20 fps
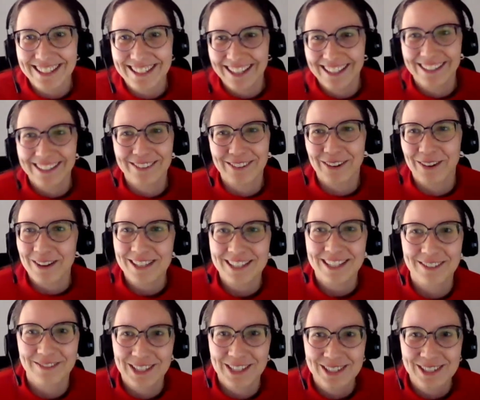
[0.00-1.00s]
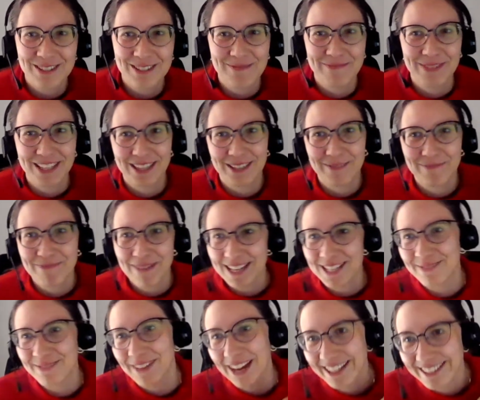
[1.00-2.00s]
Like you're awesome. You should be the
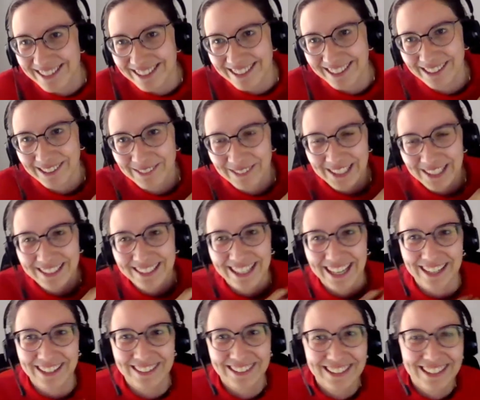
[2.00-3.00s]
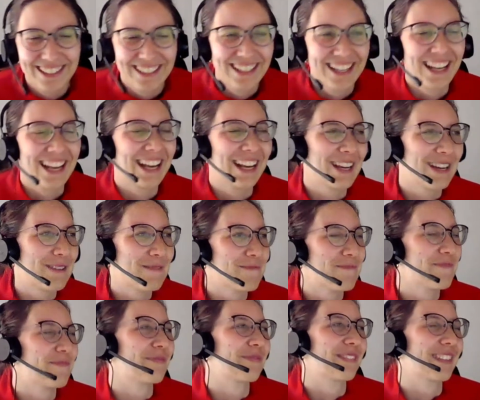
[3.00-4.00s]
best manager in the world. Like,
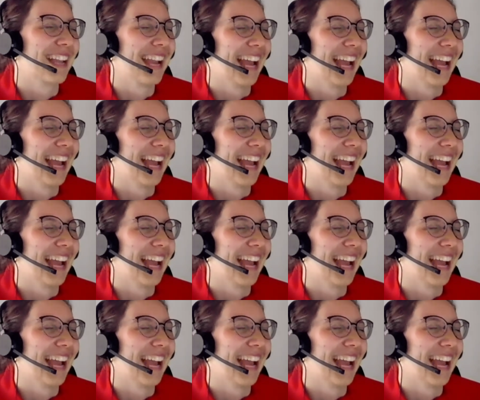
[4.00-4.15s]
um,